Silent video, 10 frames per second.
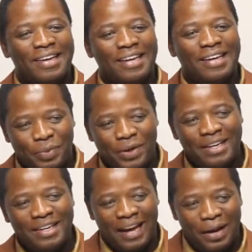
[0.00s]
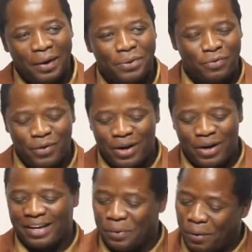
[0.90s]
It's been a lot of
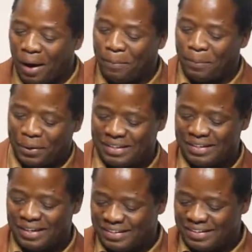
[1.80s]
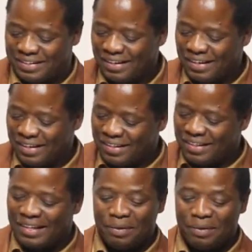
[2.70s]
work. You appreciate
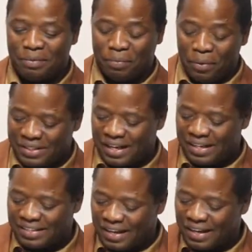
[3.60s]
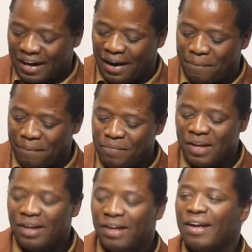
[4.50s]
the books as they come.
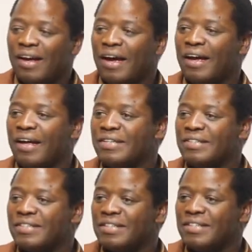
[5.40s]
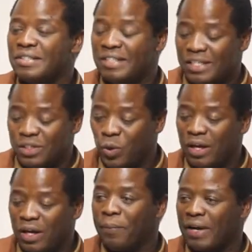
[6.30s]
And this
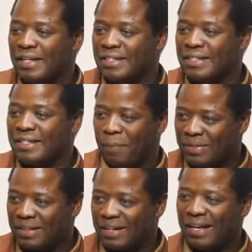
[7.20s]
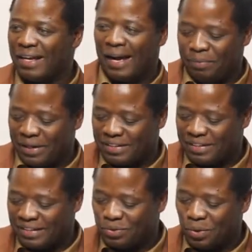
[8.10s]
week I'll be releasing about 3
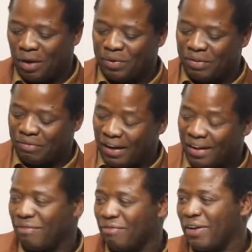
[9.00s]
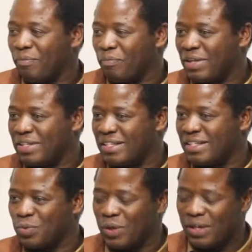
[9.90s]
animations. So I've been very, very busy
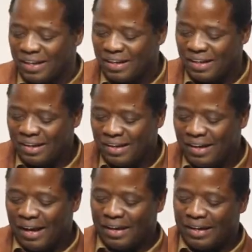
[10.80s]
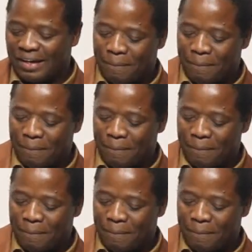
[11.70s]
this week. And